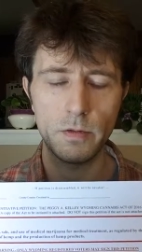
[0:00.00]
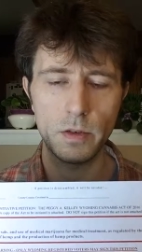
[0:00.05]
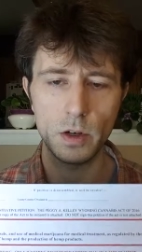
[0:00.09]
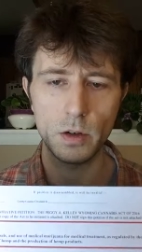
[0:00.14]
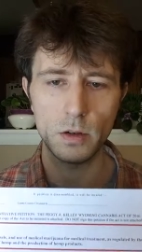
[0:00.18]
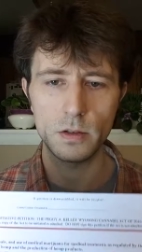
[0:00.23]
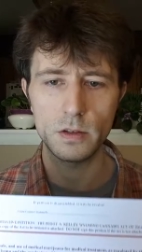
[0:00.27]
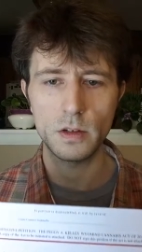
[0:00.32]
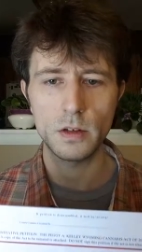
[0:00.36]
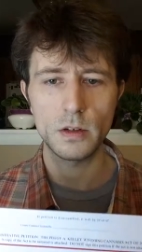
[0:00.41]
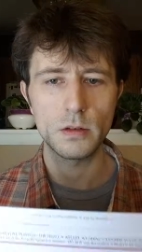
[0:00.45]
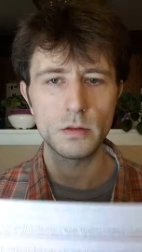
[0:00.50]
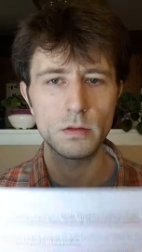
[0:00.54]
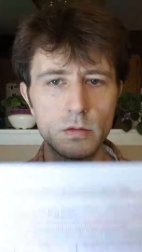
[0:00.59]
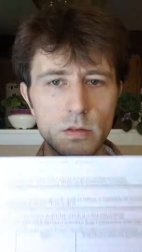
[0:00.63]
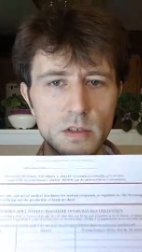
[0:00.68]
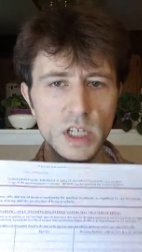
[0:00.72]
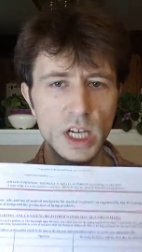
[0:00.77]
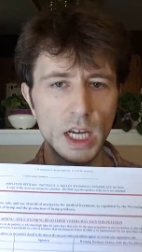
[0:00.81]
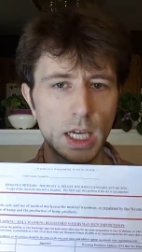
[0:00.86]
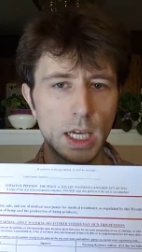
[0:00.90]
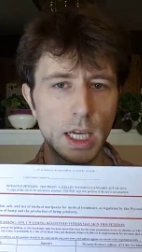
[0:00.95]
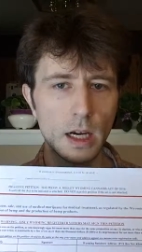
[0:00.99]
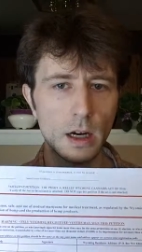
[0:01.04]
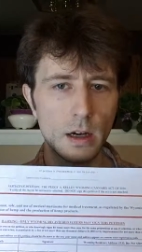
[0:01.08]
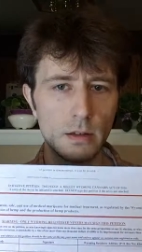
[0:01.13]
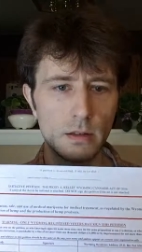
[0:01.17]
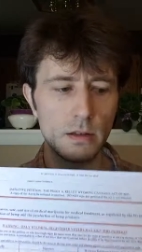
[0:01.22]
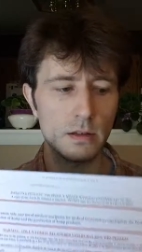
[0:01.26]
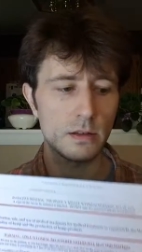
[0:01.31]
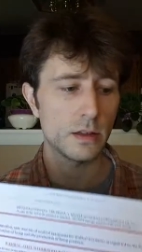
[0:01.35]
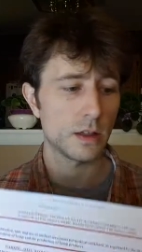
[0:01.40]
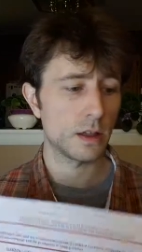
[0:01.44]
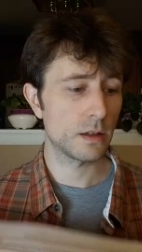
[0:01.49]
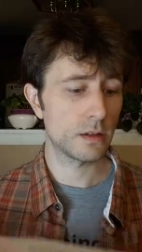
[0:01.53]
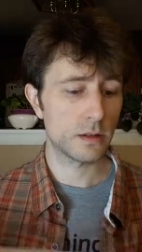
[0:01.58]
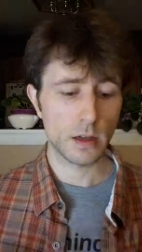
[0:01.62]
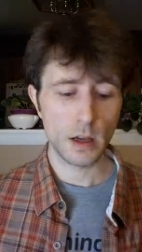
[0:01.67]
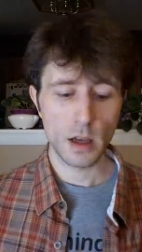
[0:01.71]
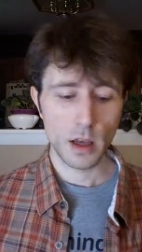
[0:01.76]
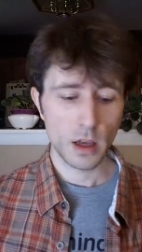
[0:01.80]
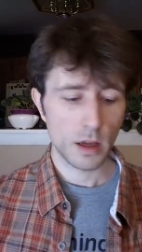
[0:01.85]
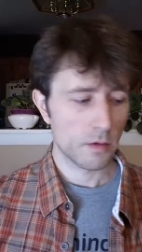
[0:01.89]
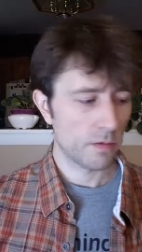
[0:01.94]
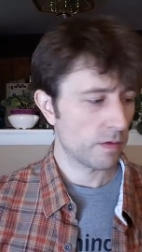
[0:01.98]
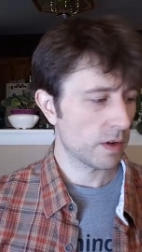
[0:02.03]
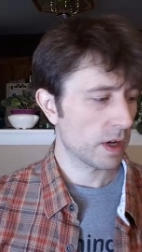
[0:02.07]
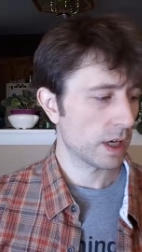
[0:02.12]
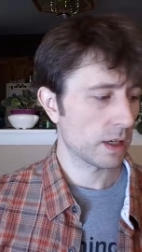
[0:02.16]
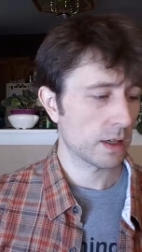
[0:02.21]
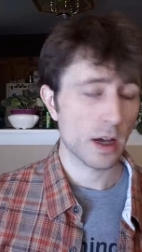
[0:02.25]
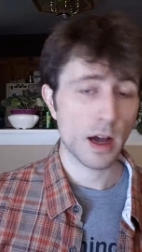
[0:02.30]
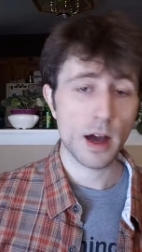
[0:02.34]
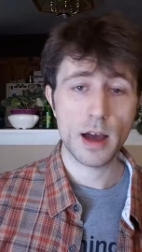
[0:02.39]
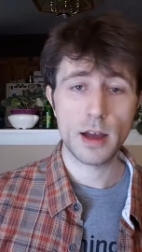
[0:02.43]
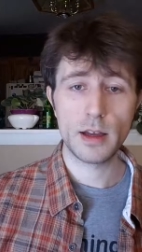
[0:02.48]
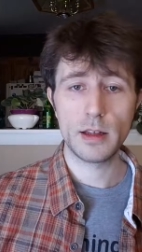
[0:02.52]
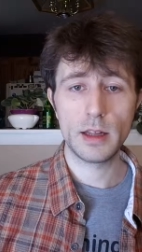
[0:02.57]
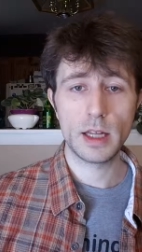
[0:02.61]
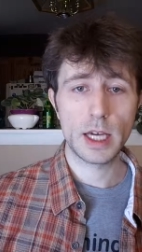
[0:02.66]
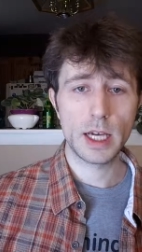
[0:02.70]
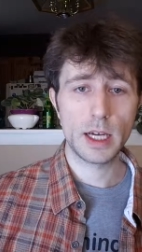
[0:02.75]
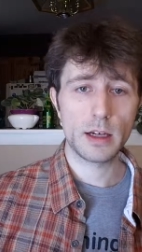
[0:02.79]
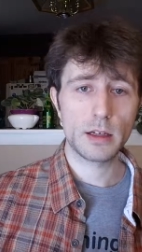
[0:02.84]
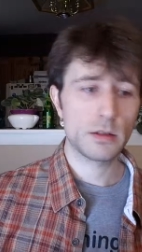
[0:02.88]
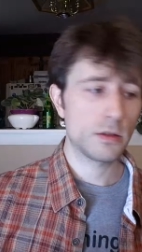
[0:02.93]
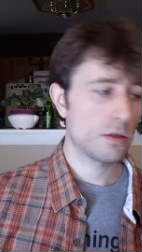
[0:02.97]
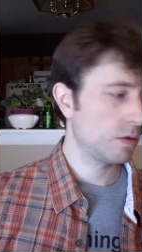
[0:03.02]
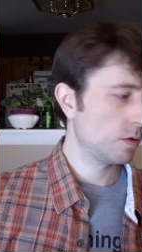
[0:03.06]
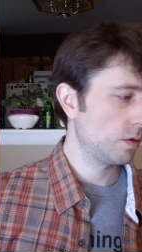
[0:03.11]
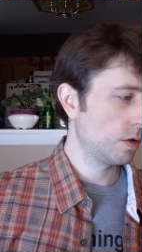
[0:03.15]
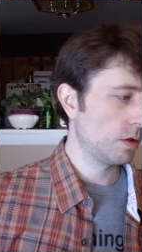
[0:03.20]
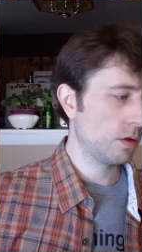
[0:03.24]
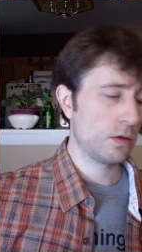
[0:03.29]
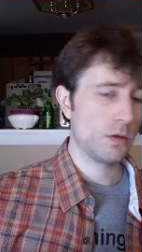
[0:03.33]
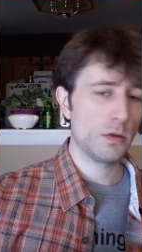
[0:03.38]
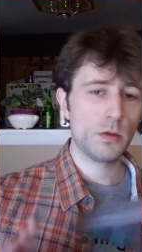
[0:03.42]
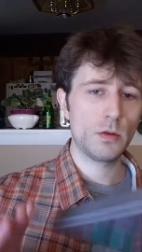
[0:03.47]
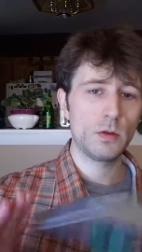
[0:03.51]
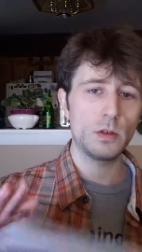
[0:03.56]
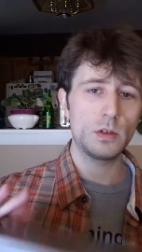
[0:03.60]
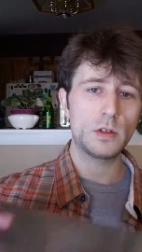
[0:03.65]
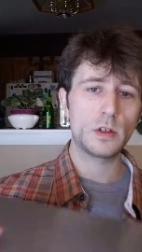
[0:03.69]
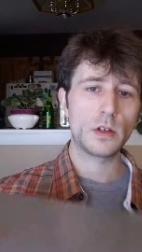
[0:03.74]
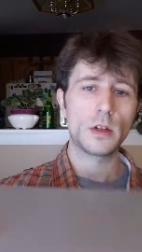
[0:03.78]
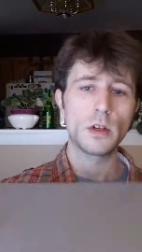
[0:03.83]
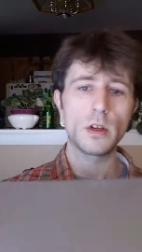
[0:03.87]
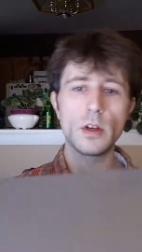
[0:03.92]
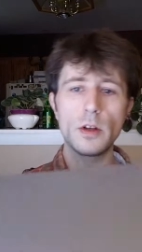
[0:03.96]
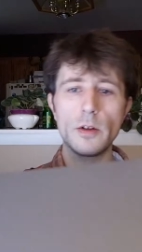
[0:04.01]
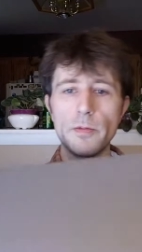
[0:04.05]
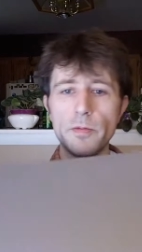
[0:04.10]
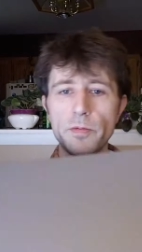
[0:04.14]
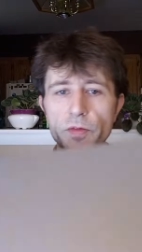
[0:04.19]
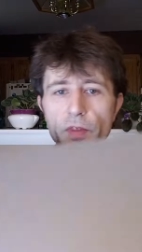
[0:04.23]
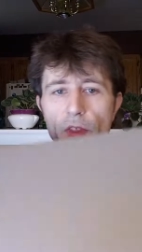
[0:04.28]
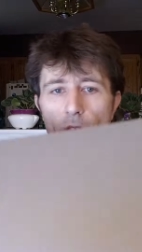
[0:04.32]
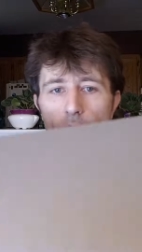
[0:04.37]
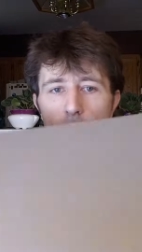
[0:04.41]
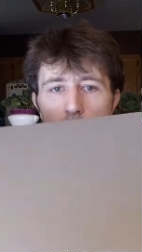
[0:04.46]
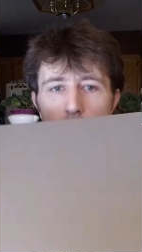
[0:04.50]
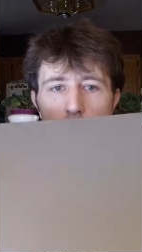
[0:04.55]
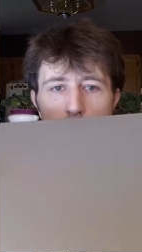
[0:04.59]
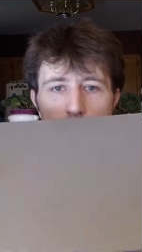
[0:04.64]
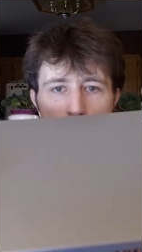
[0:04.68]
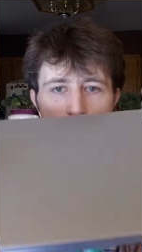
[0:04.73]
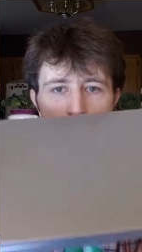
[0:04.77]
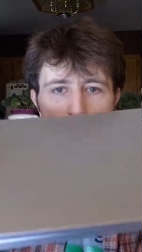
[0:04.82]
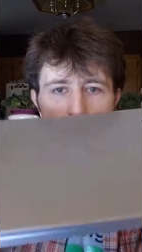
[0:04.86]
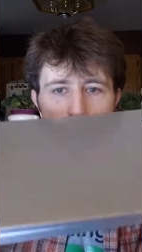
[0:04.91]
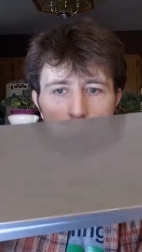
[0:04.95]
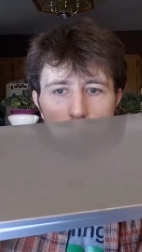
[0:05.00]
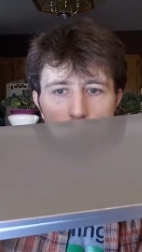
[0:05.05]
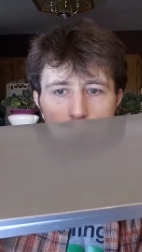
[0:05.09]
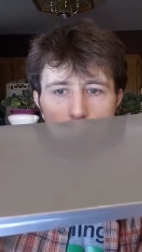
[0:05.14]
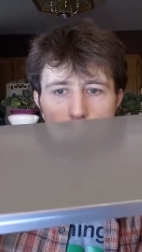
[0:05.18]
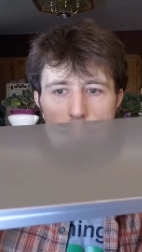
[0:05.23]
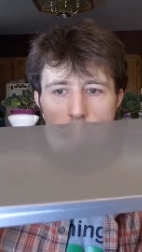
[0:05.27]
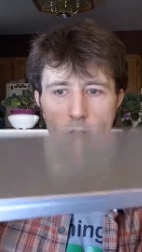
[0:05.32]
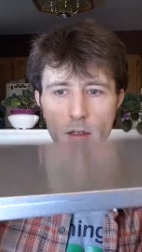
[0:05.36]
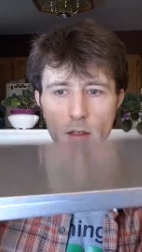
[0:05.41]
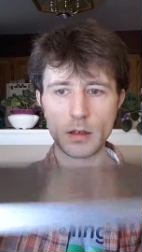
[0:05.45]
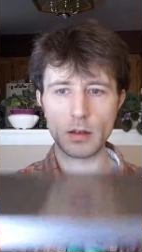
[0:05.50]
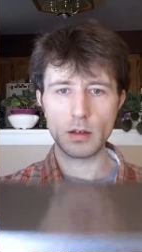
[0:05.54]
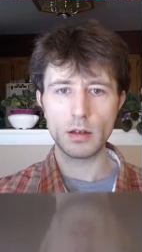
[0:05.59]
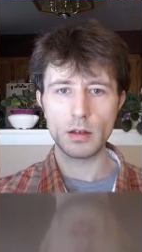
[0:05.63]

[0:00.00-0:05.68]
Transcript: folks. Take care of these things. In fact, I like to use this nice